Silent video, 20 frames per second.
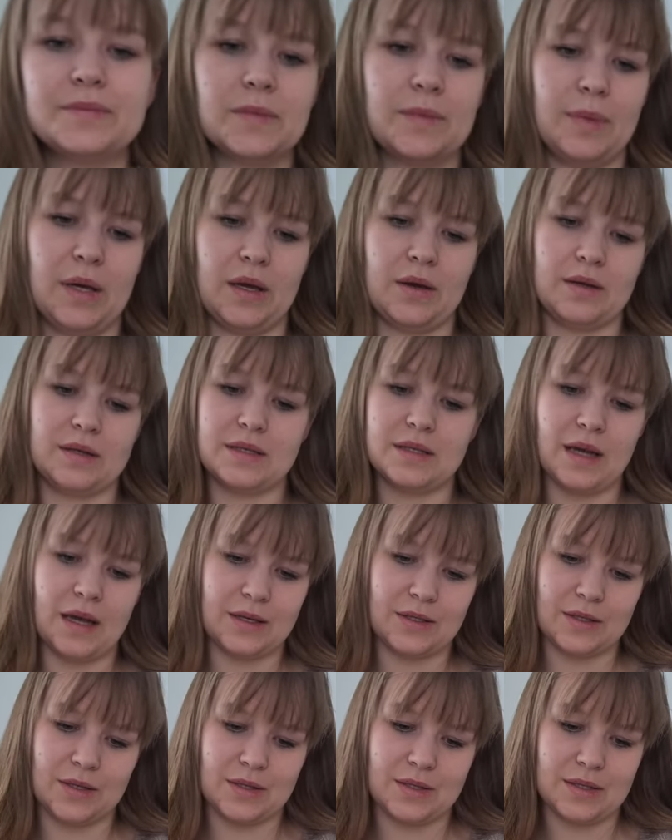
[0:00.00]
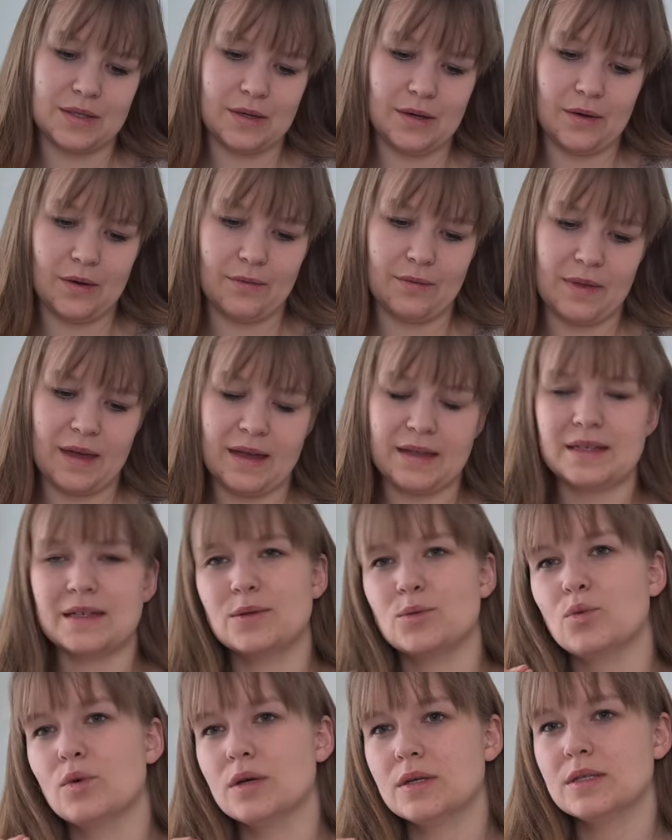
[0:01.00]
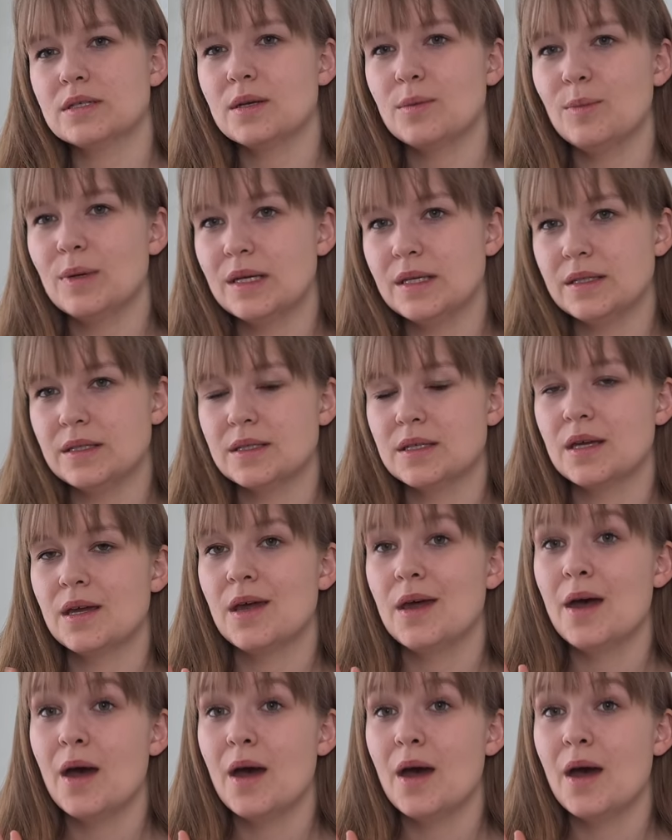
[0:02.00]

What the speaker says: because I just love that. It was a bit